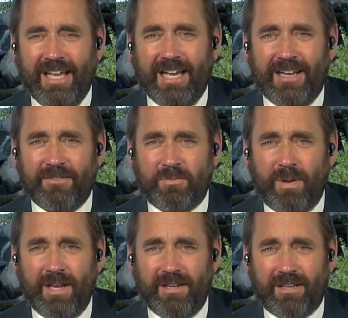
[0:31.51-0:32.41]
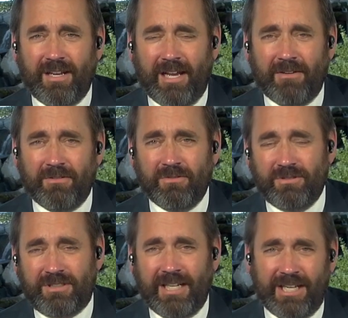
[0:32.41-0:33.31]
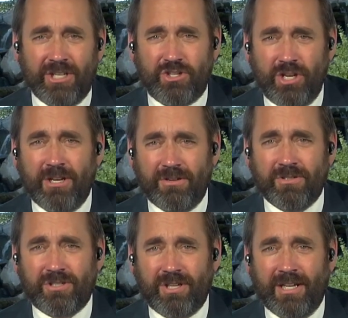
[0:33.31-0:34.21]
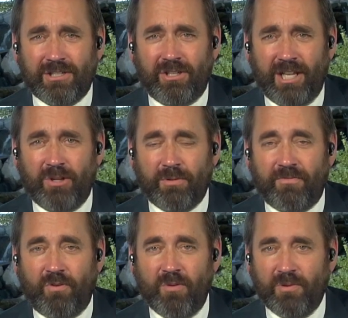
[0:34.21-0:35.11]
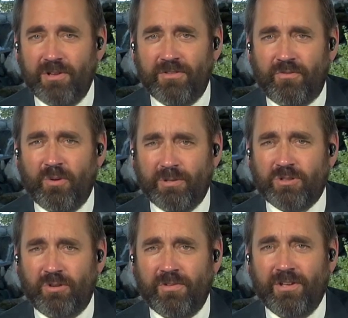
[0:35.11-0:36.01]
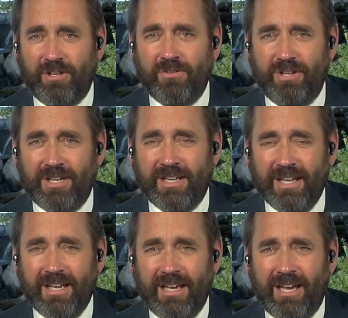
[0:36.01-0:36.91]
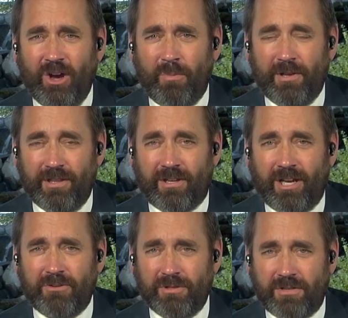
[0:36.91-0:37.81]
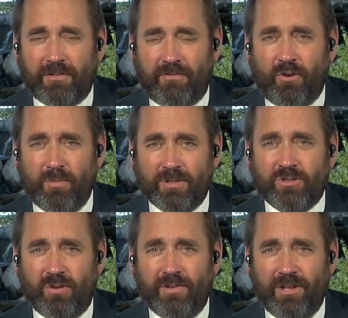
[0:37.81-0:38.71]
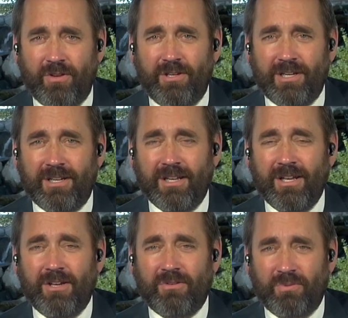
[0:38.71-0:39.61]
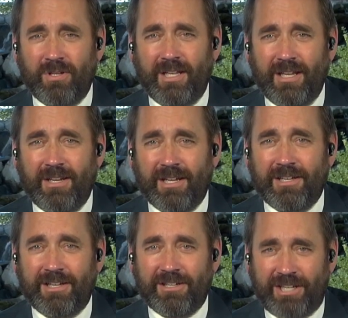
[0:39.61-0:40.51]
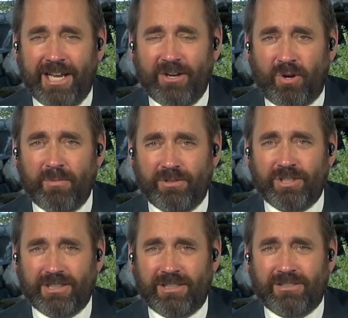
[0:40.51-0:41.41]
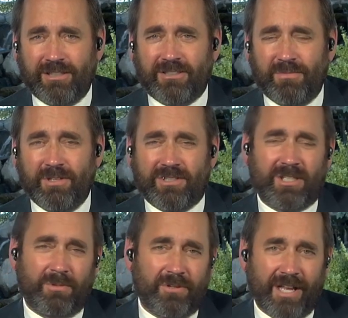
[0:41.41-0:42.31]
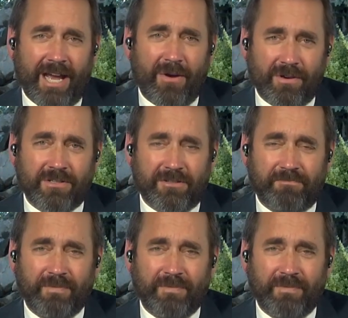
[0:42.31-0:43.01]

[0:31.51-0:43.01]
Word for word: And I've spent 10-ish uh, years as a legal reformer in the former Soviet Union, helping the countries of the former Soviet Union really uh, uh, attain a criminal justice system that's similar to ours.